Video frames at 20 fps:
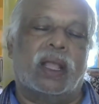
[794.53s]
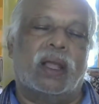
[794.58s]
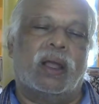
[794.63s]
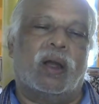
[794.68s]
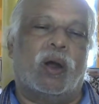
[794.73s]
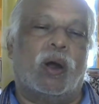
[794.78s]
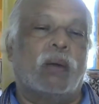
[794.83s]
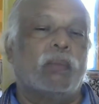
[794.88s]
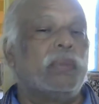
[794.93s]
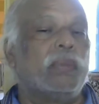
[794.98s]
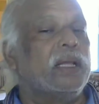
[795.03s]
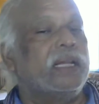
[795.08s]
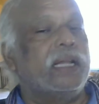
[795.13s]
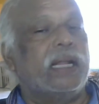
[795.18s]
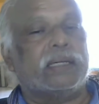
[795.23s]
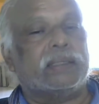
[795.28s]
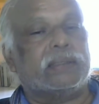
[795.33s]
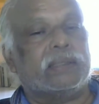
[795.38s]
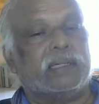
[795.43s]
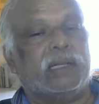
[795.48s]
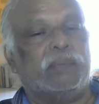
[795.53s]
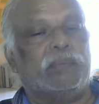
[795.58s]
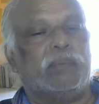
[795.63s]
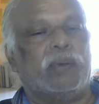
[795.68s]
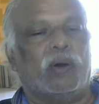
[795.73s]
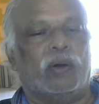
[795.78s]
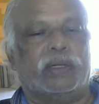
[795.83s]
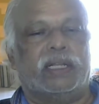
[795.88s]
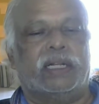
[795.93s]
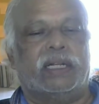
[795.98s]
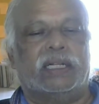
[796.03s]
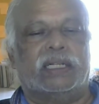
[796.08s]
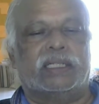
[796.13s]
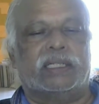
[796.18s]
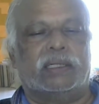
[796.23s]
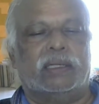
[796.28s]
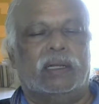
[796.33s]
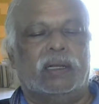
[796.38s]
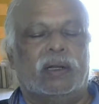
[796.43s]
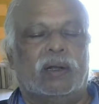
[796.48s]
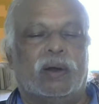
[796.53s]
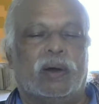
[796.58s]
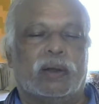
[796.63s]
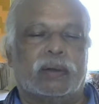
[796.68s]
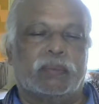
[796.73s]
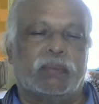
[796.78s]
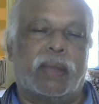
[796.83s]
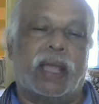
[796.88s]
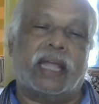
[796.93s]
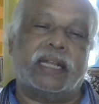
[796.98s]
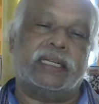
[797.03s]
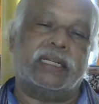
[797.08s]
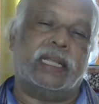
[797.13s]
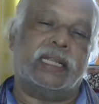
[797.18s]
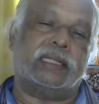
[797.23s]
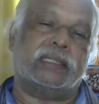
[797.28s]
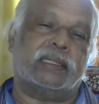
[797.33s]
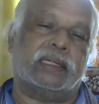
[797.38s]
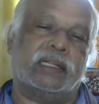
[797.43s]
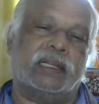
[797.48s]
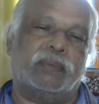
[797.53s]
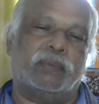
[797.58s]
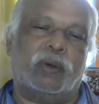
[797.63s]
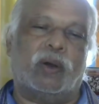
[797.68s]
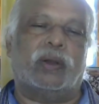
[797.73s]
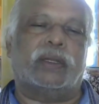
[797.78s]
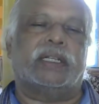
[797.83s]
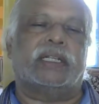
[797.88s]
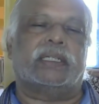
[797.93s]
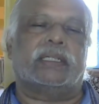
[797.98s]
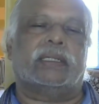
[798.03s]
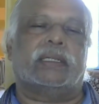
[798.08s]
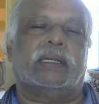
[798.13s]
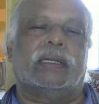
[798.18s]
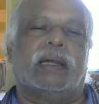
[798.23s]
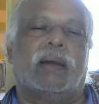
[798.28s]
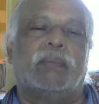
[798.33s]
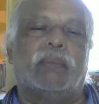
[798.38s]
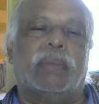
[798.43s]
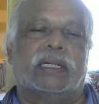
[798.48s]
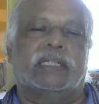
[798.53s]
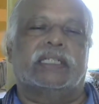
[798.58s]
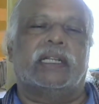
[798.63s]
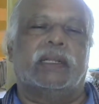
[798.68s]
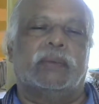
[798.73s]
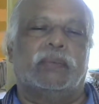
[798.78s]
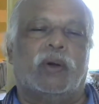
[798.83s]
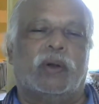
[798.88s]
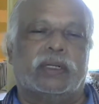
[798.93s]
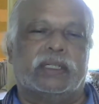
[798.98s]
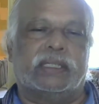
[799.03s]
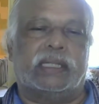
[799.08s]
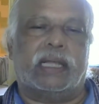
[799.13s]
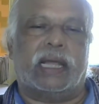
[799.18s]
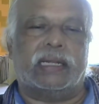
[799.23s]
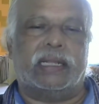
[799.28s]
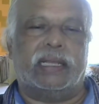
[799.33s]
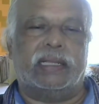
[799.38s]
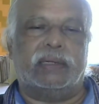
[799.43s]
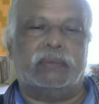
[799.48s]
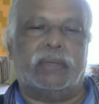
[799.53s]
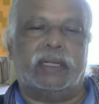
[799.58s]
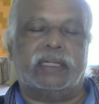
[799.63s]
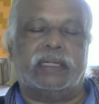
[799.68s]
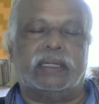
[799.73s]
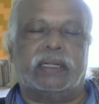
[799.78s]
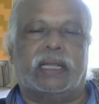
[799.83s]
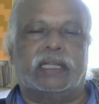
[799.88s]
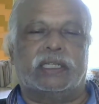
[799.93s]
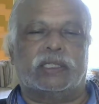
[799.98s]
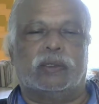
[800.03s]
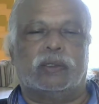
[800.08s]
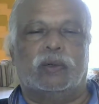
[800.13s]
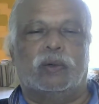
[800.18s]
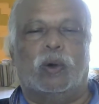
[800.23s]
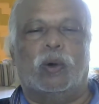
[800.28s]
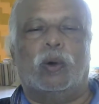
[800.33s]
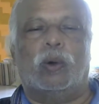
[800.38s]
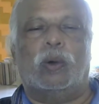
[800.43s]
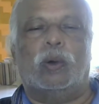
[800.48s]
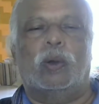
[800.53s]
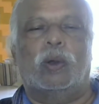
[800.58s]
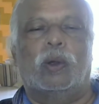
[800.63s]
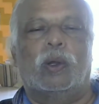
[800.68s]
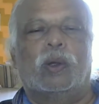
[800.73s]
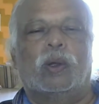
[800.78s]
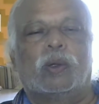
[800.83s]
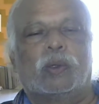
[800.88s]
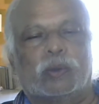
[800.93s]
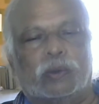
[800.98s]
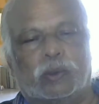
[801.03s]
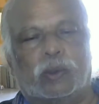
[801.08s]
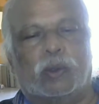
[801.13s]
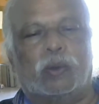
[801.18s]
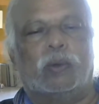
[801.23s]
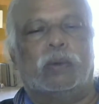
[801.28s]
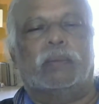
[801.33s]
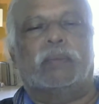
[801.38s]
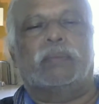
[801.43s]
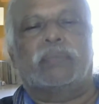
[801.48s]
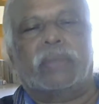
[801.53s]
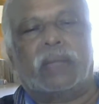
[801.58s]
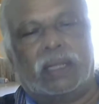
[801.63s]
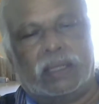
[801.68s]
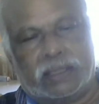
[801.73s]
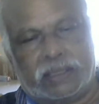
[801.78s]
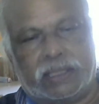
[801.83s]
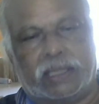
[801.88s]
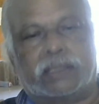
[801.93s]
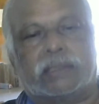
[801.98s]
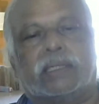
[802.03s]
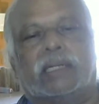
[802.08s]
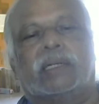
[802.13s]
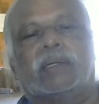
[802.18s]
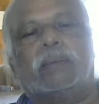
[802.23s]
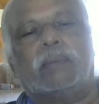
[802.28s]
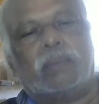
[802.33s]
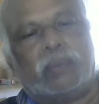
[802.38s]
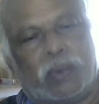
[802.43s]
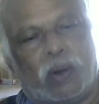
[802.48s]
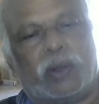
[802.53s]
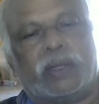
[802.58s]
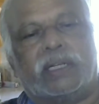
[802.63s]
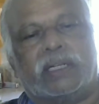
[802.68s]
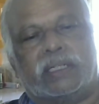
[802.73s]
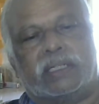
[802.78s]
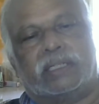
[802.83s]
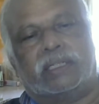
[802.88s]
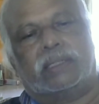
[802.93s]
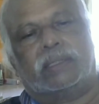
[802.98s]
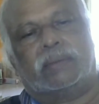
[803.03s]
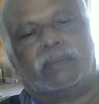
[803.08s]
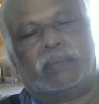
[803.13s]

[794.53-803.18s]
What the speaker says: obligatory points or mandatory points, compulsory points. The alignment has to go through certain points.